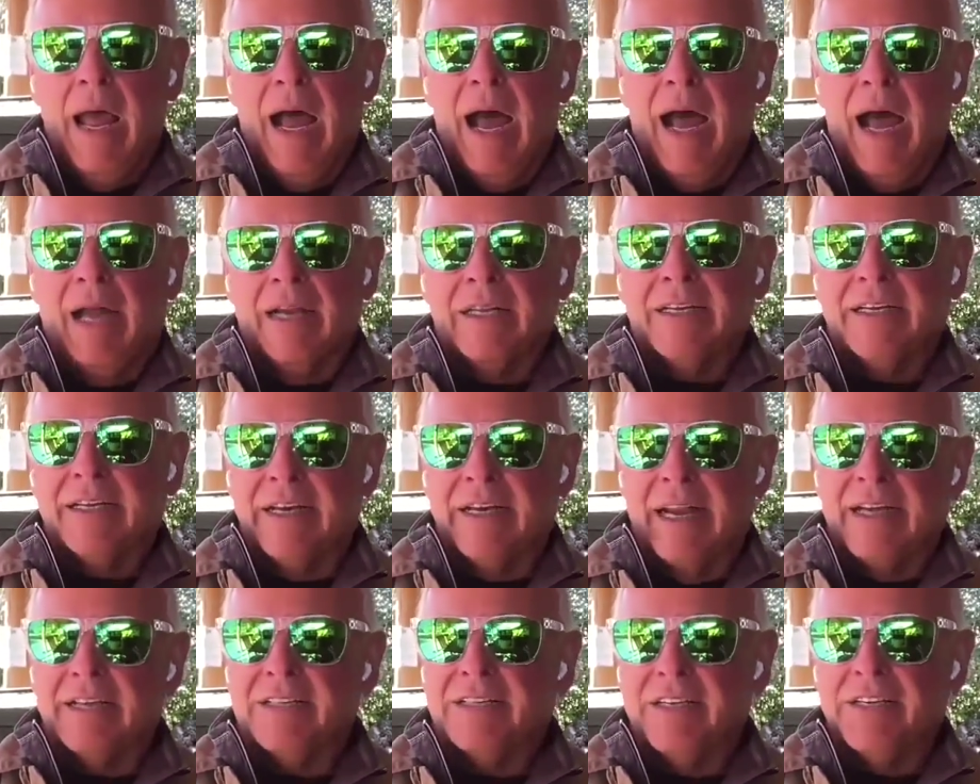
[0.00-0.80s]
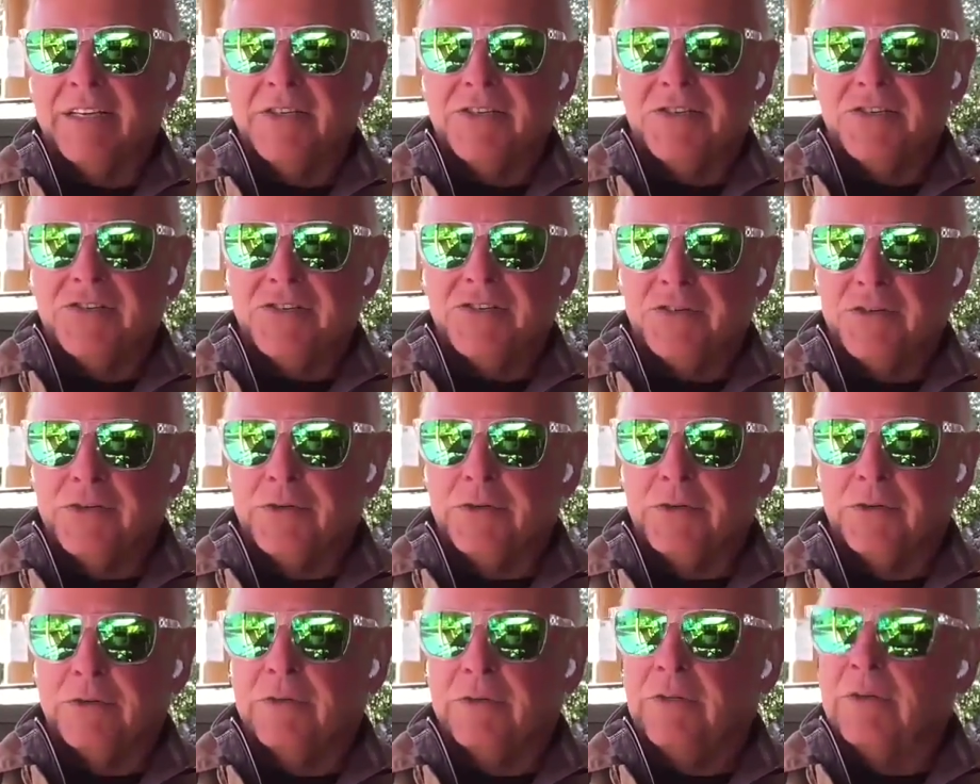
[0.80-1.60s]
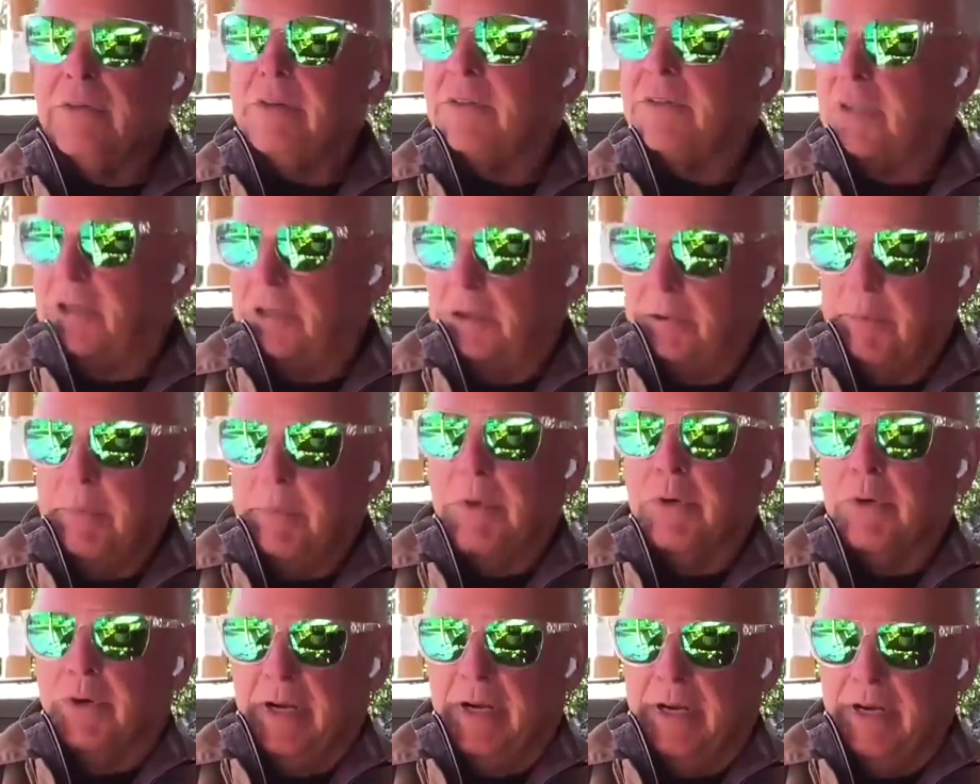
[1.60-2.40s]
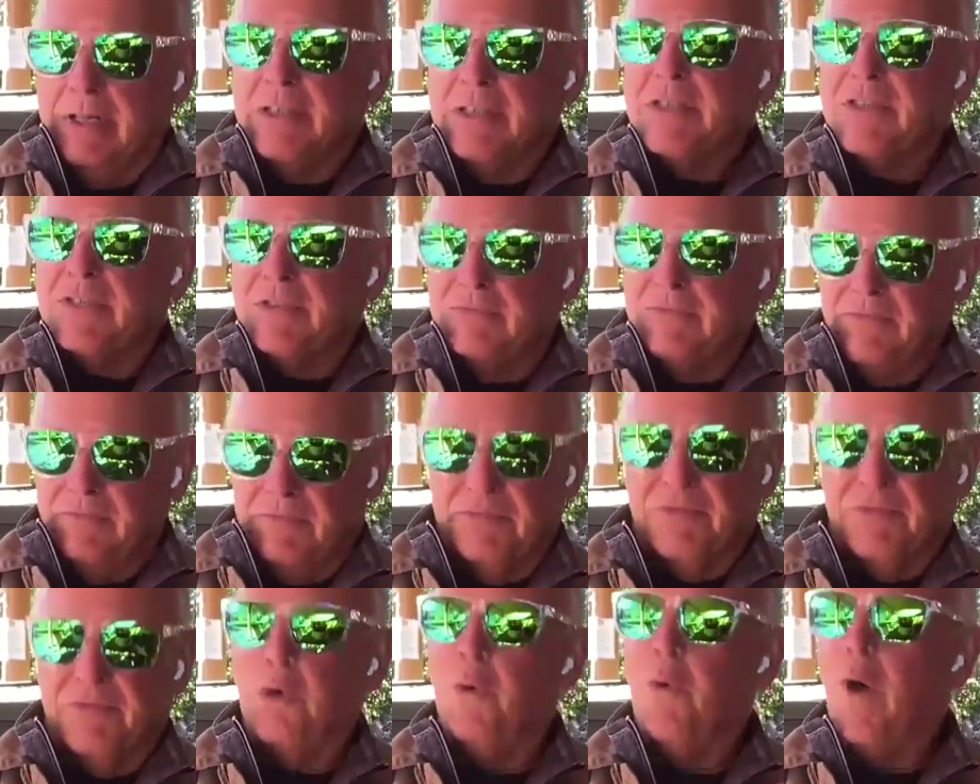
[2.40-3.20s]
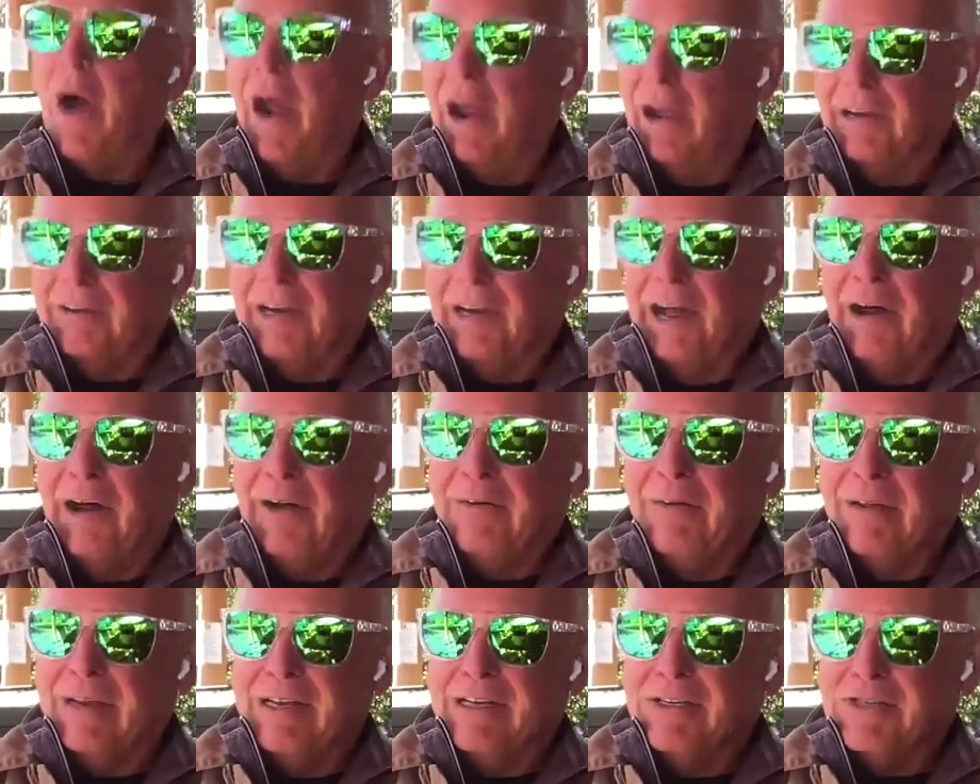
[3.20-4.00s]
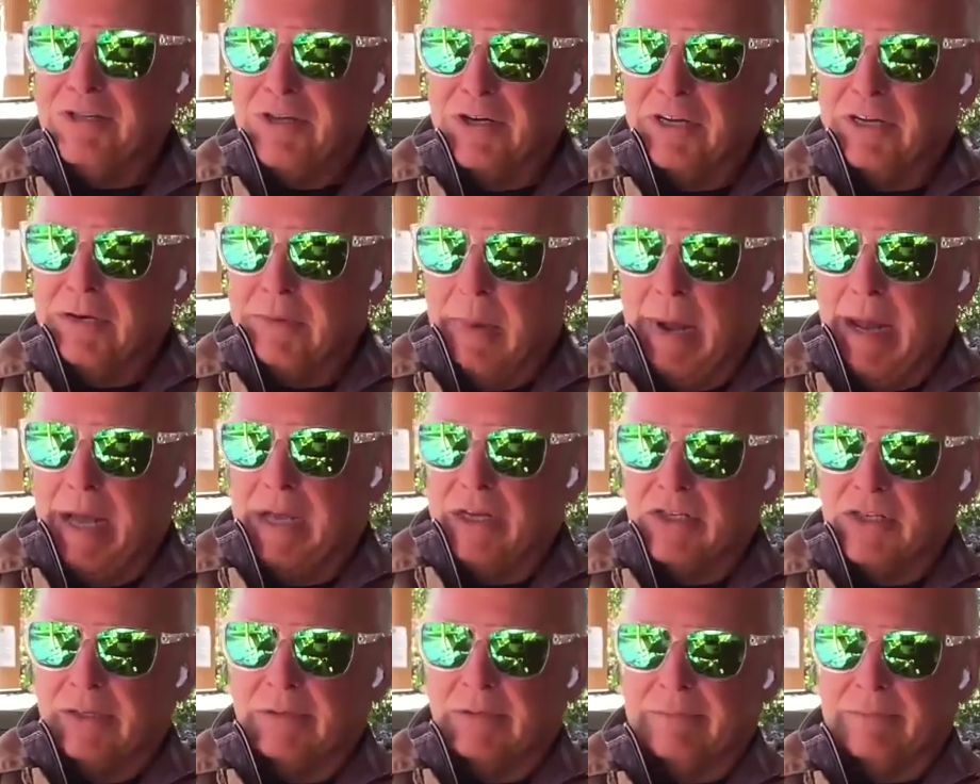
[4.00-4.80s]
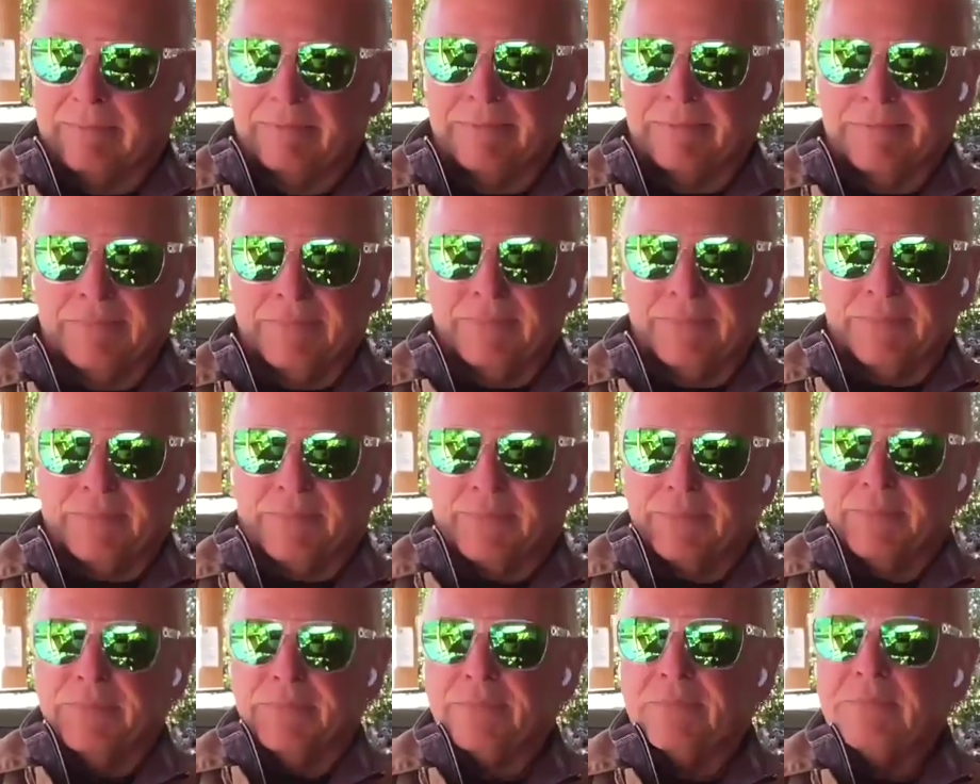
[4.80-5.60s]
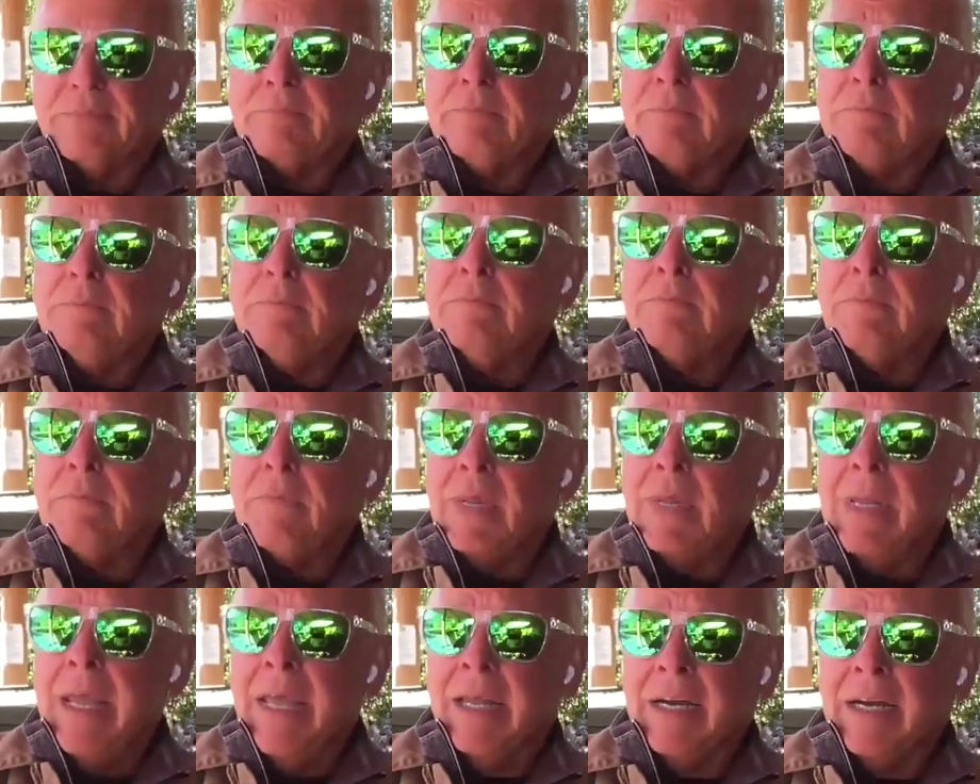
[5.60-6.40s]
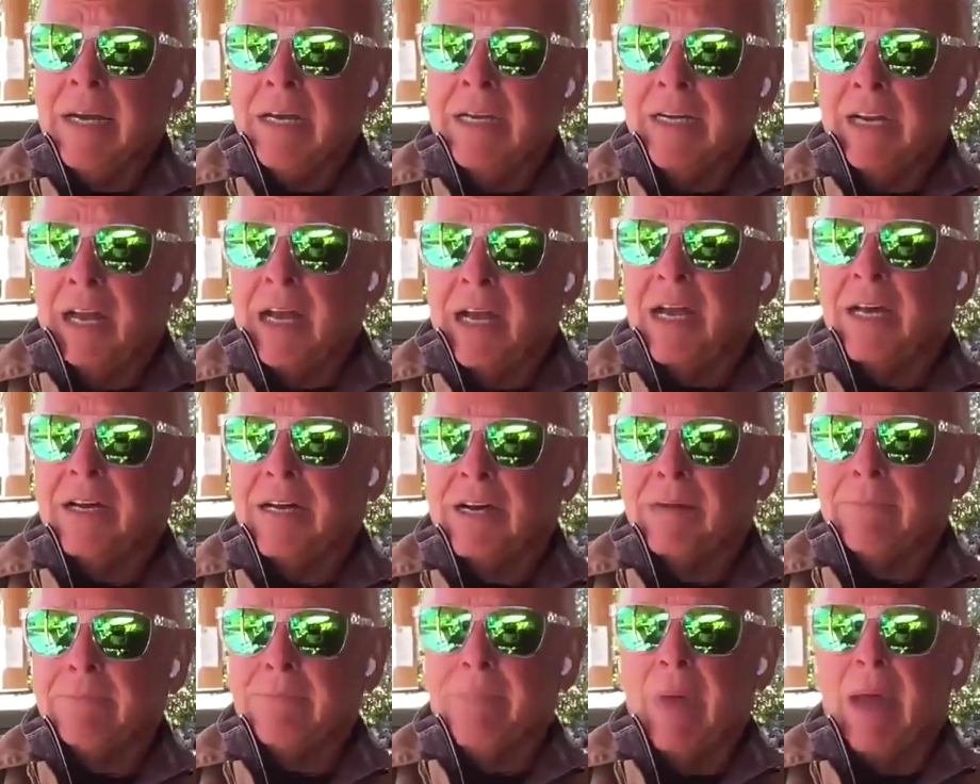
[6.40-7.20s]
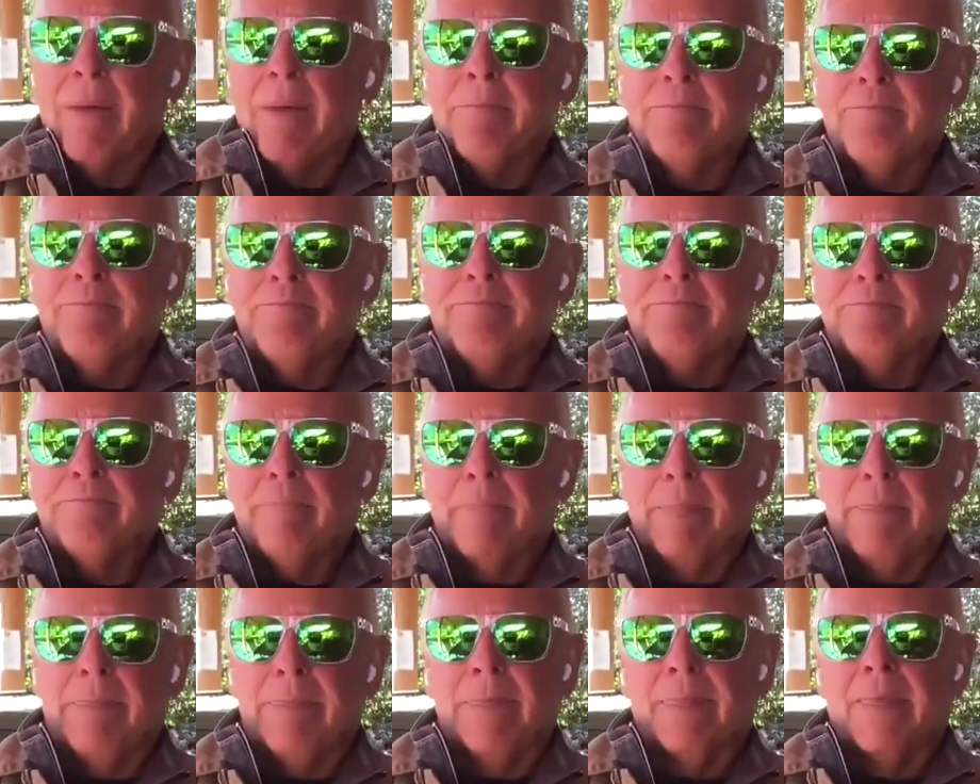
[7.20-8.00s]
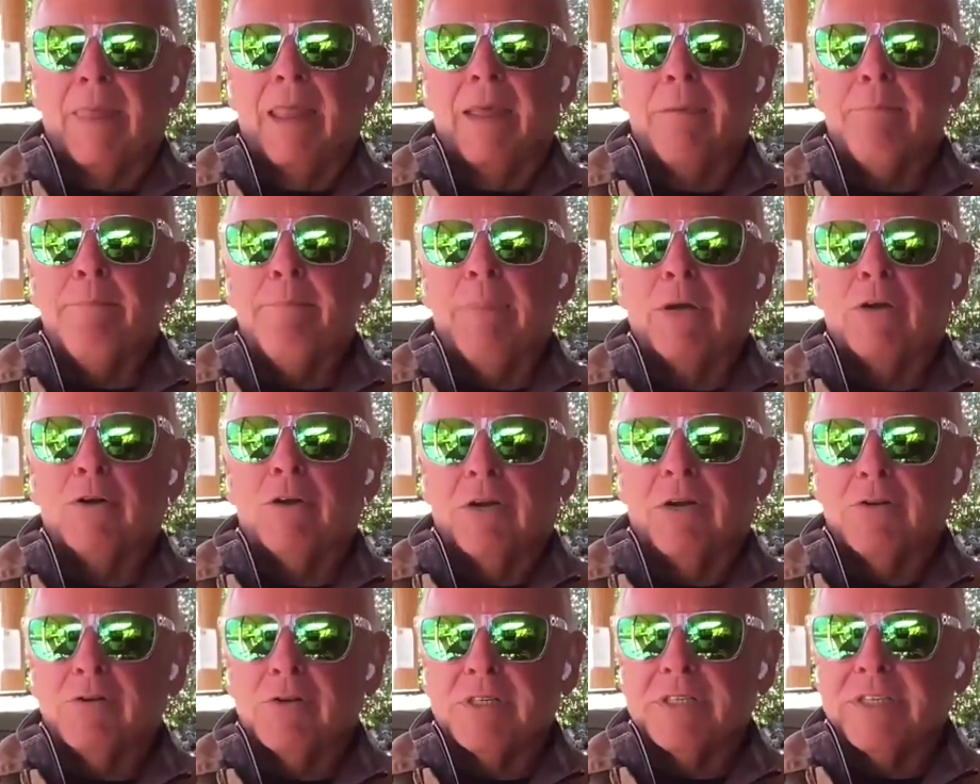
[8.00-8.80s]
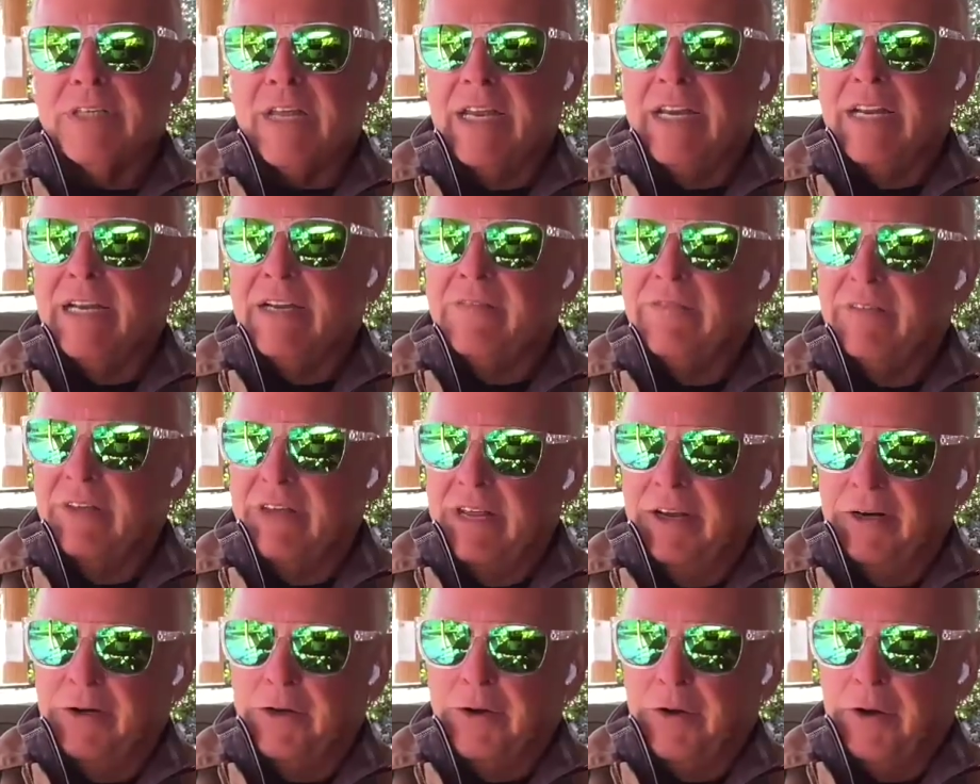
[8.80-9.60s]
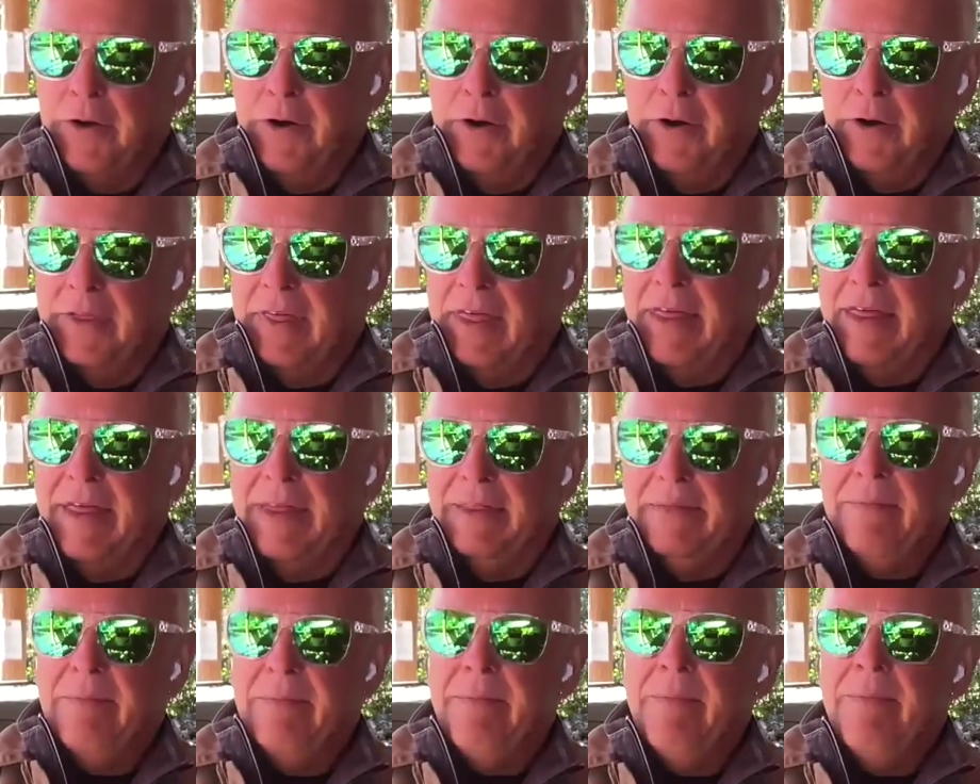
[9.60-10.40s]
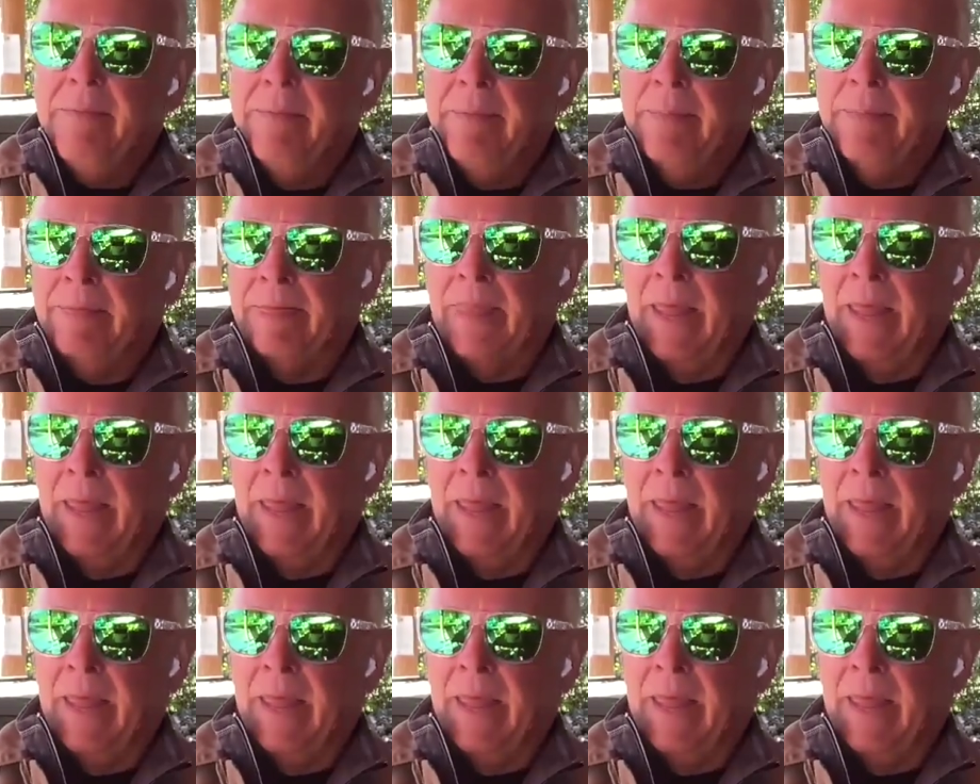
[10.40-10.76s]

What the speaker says: on connecting to the Lemurians for a while now, as you can imagine, and a better understanding of the inner earth.